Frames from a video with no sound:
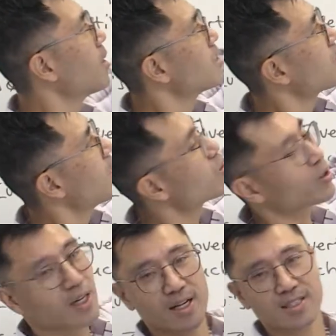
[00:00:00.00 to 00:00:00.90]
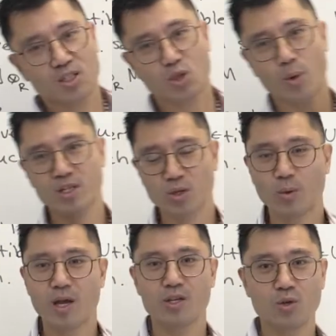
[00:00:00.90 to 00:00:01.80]
So let's look at a situation
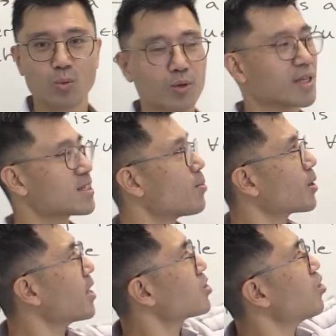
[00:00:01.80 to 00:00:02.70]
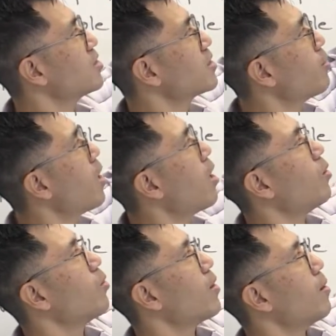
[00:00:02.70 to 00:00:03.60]
where you will get something that's non-zero,
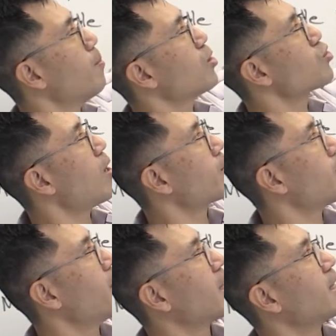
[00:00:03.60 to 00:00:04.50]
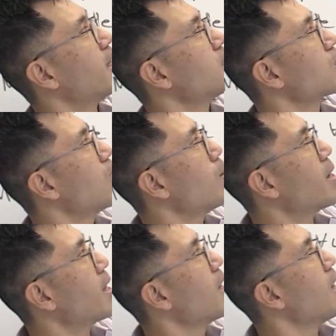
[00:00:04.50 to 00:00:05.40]
and the module I'm going to pick is going to
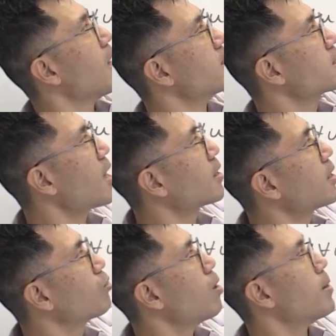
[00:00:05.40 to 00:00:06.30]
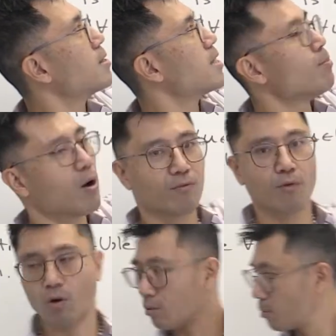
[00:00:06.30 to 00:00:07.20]
be the cyclic group Z mod 4.